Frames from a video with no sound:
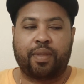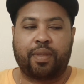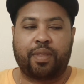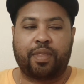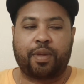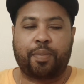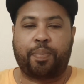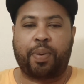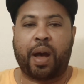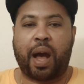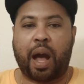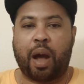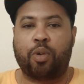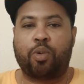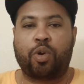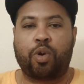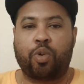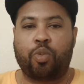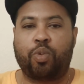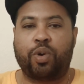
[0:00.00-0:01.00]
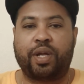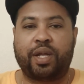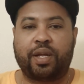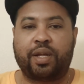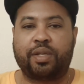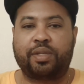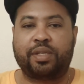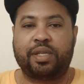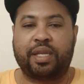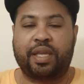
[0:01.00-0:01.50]
the power
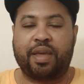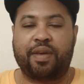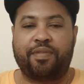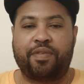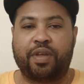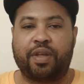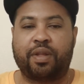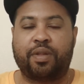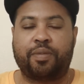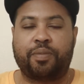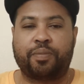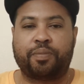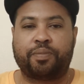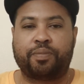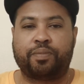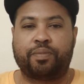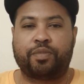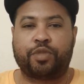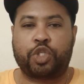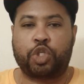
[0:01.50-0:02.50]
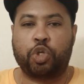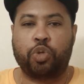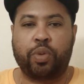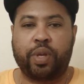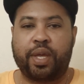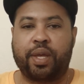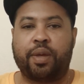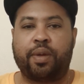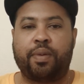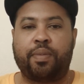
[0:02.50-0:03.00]
was given to
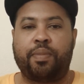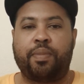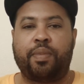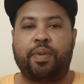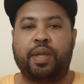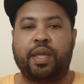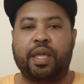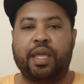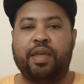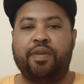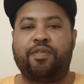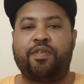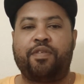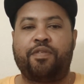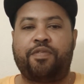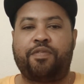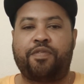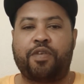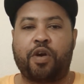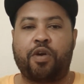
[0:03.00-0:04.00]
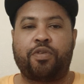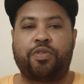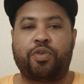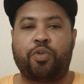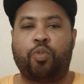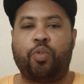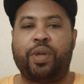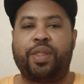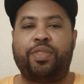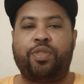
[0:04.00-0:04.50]
him even
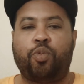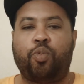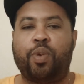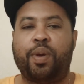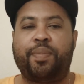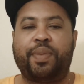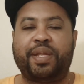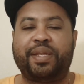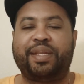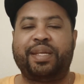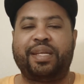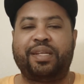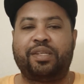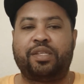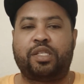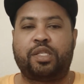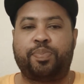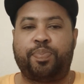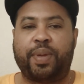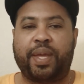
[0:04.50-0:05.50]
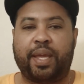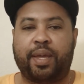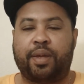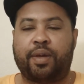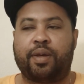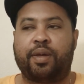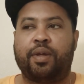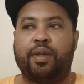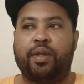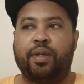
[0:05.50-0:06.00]
further when the women didn't
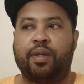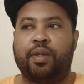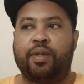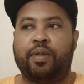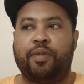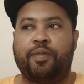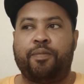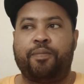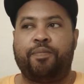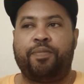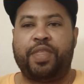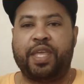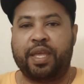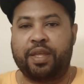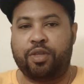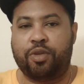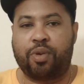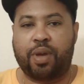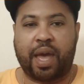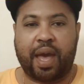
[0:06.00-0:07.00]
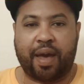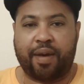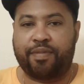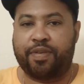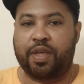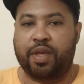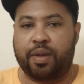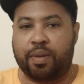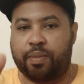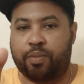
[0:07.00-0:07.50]
speak. Then you
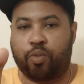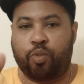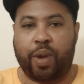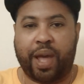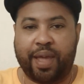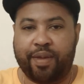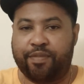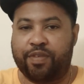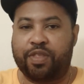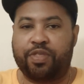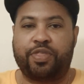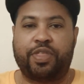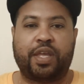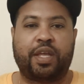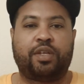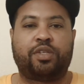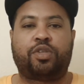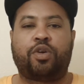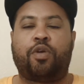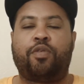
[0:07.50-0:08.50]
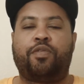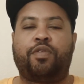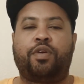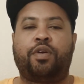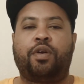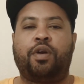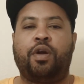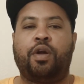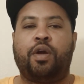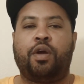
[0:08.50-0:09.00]
have him waving things
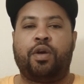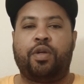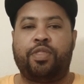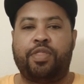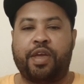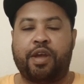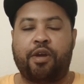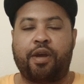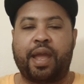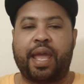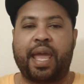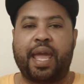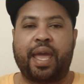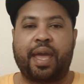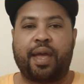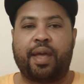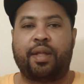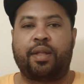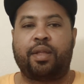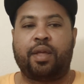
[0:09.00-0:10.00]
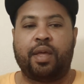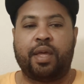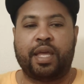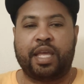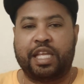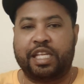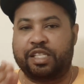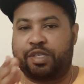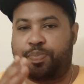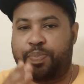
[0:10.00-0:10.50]
over their head.
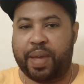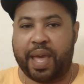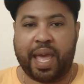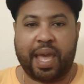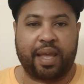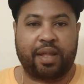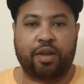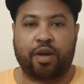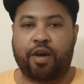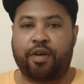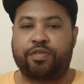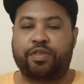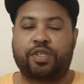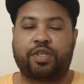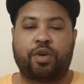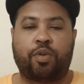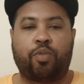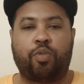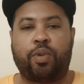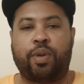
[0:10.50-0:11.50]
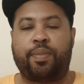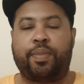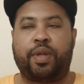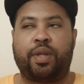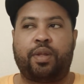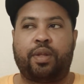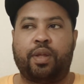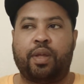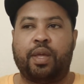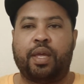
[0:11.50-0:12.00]
He's paid off some
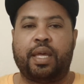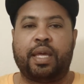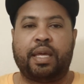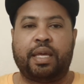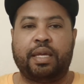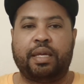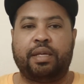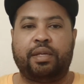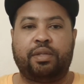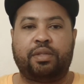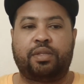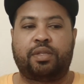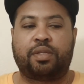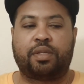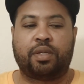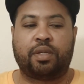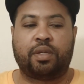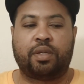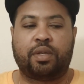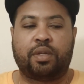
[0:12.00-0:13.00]
women. He's